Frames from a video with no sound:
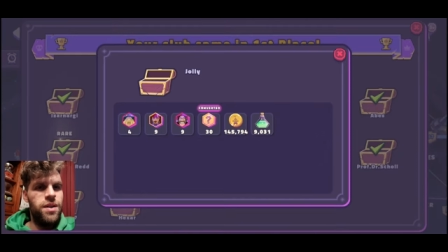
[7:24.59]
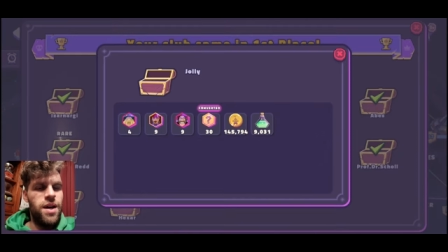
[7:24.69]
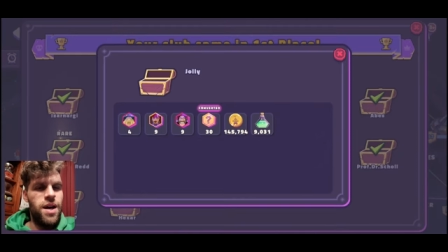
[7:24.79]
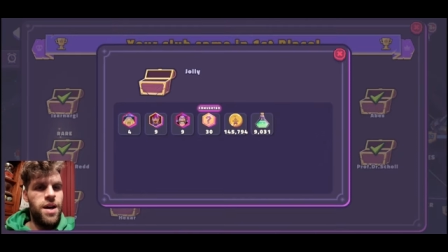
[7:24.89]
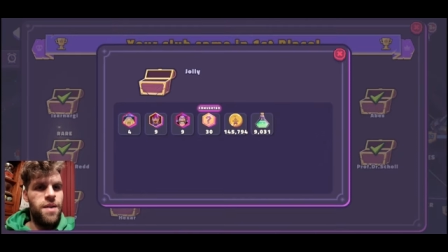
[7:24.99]

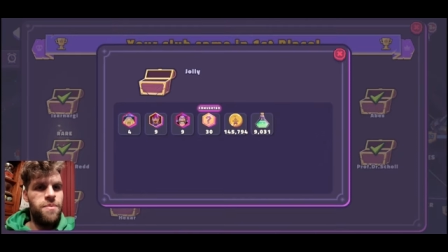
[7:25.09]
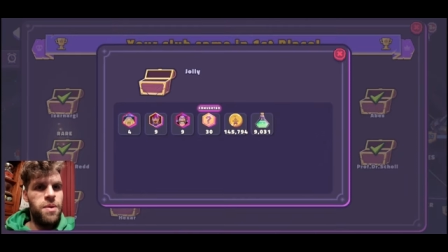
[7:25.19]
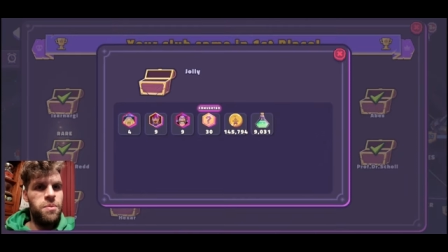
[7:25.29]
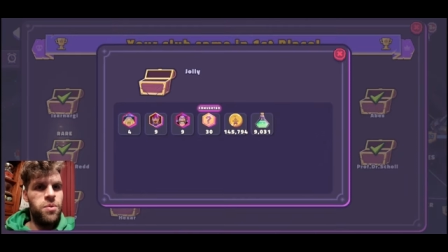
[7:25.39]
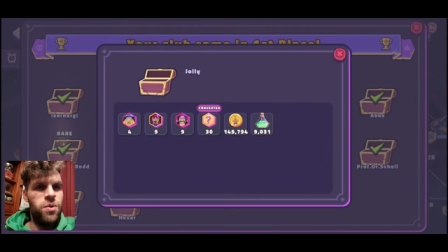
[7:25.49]
Uh,
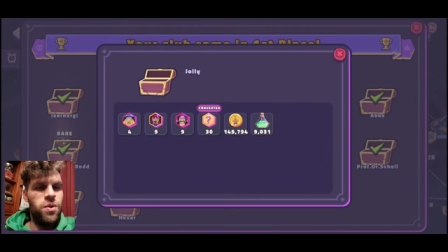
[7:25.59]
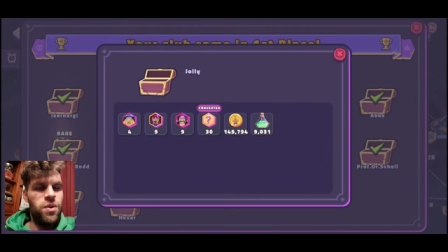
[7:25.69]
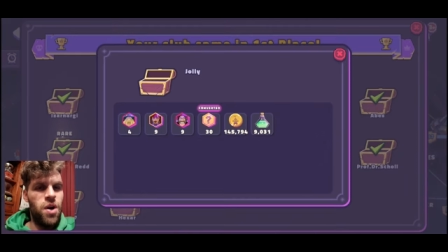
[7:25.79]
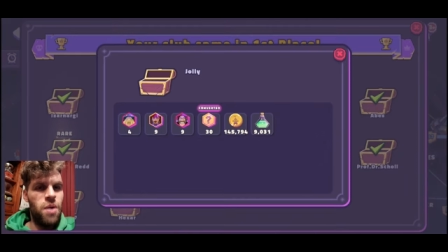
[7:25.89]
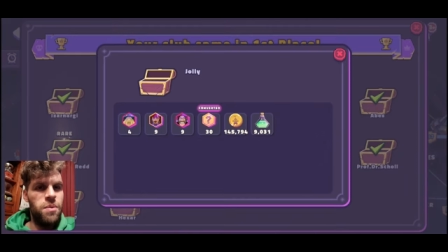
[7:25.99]
people who got
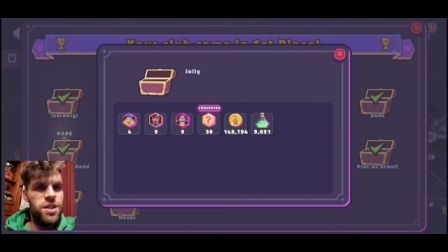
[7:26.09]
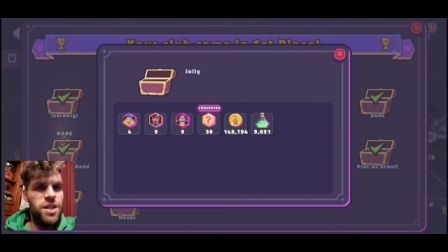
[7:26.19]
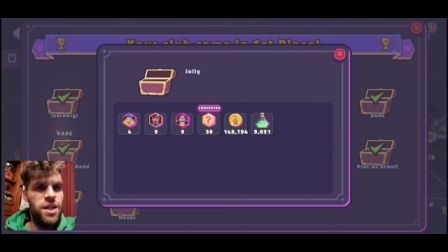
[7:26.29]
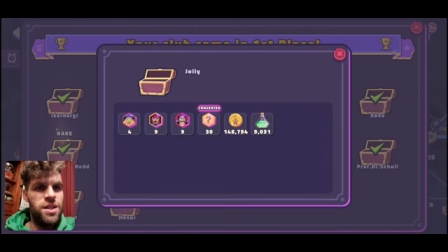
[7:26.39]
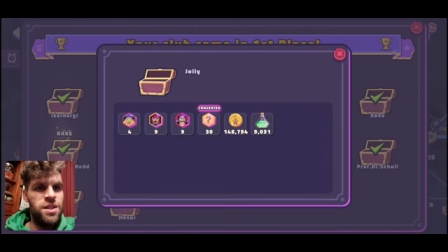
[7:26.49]
common
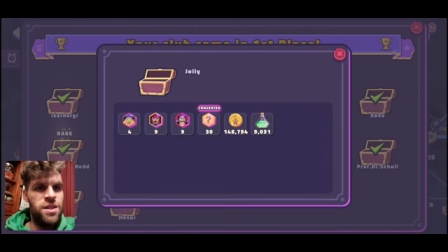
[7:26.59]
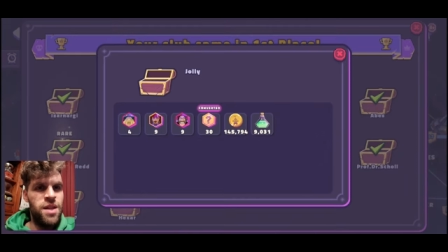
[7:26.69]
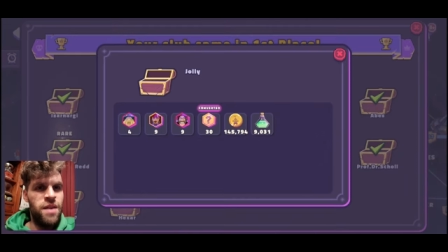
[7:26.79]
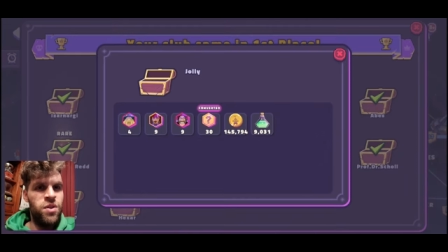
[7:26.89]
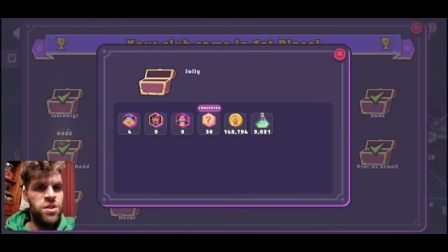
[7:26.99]
chess,
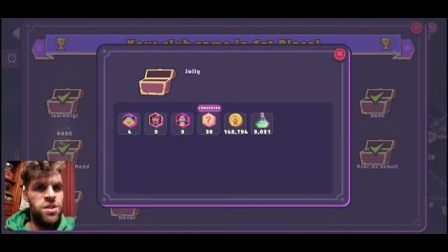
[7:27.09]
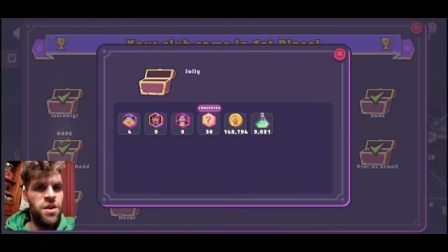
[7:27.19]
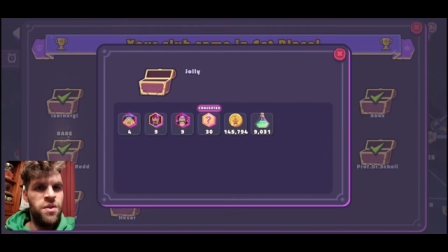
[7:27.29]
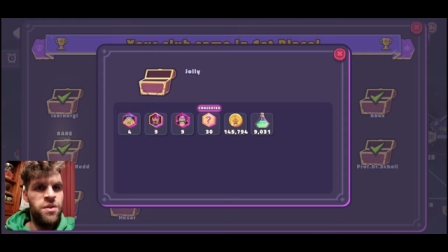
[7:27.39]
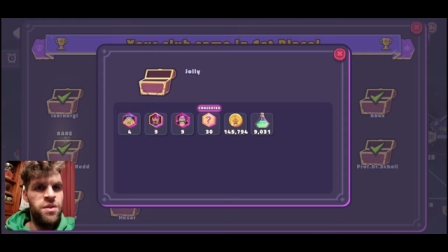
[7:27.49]
they've got
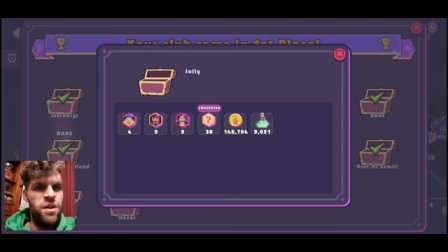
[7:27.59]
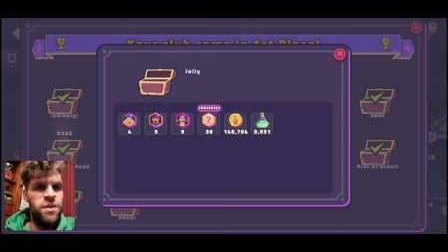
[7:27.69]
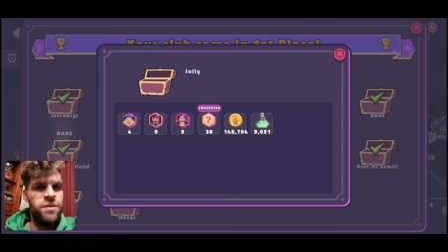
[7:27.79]
stone. So